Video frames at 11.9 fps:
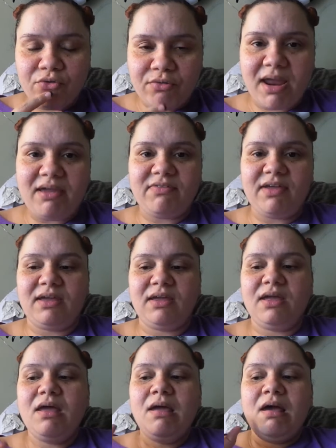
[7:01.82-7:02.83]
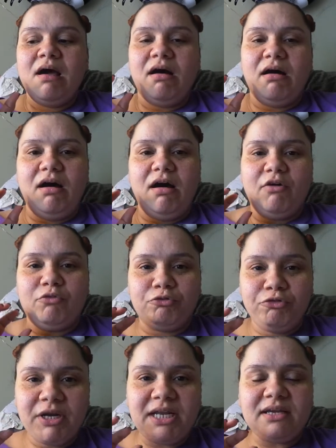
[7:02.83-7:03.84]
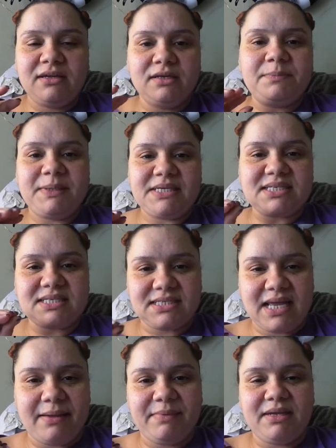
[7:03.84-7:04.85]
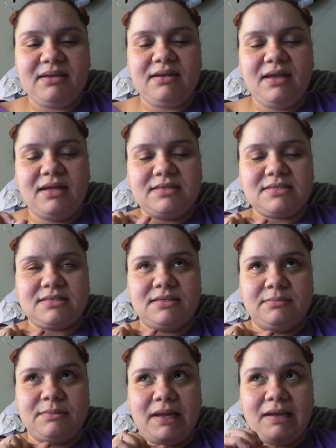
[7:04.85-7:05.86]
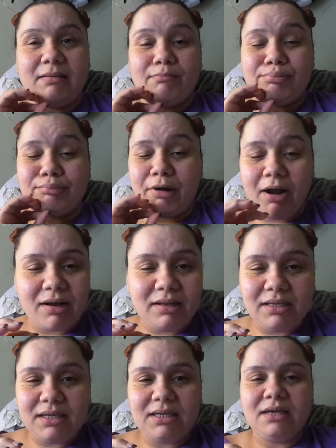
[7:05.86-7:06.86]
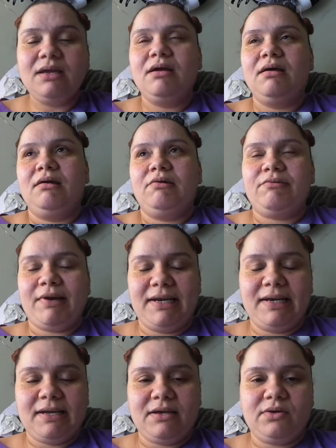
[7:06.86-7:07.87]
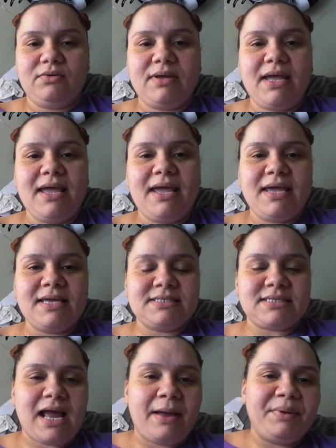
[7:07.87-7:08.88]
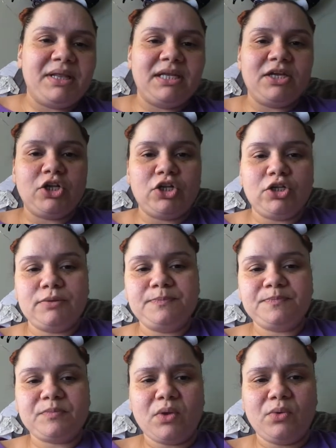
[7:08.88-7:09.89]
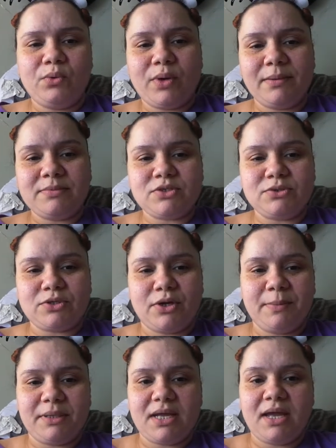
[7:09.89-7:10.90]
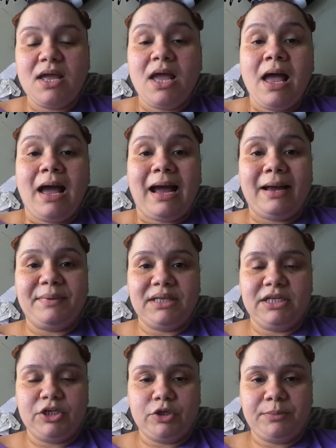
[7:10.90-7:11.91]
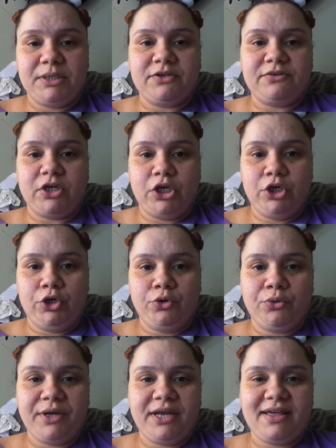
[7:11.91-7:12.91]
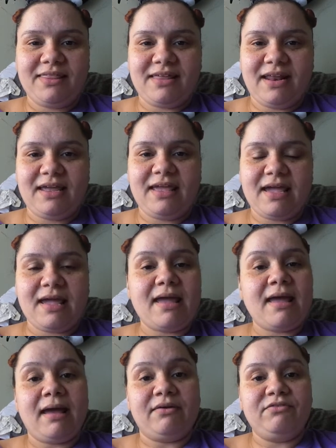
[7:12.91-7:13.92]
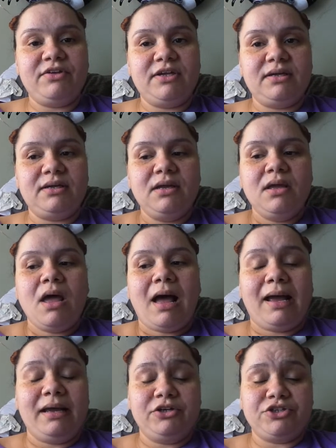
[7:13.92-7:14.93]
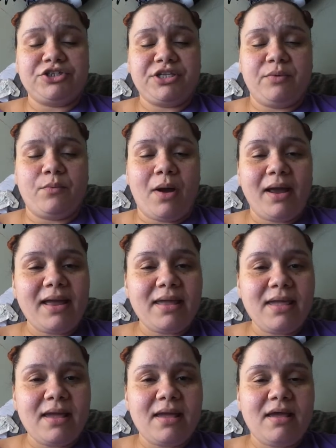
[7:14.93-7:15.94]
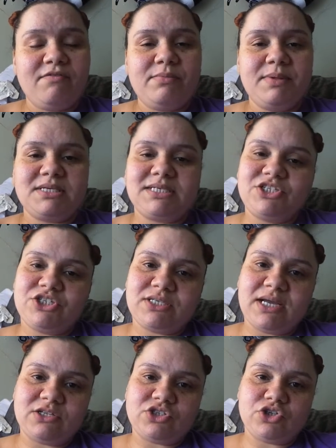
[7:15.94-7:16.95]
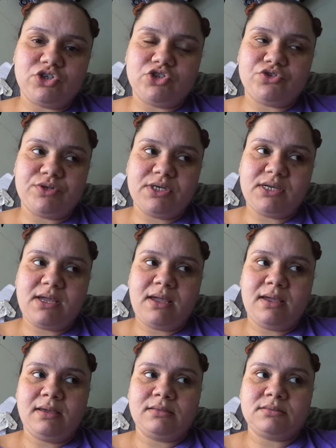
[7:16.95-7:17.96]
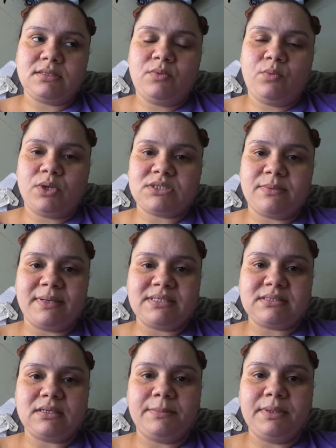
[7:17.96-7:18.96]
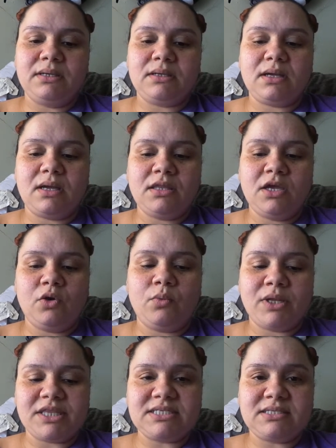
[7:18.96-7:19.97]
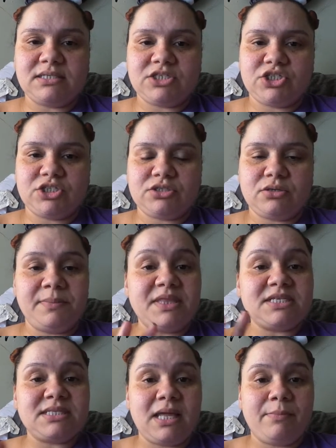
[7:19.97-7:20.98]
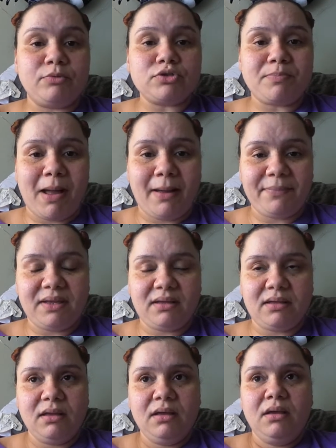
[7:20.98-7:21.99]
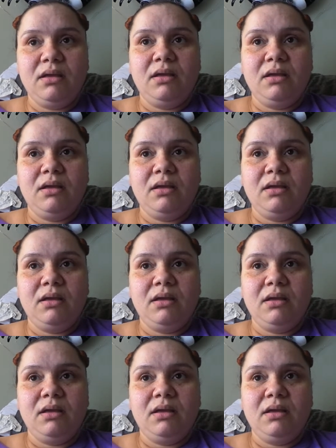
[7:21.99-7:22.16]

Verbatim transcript: craving a really good piece of salmon and some like broccoli right now. And I'm a little... Ooh, I'm so sorry about that. I'm a little bit annoyed that I can't have it. I understand why I can't have it because I just had surgery and it was on my stomach, and they don't want the stitches, I mean the staples popping,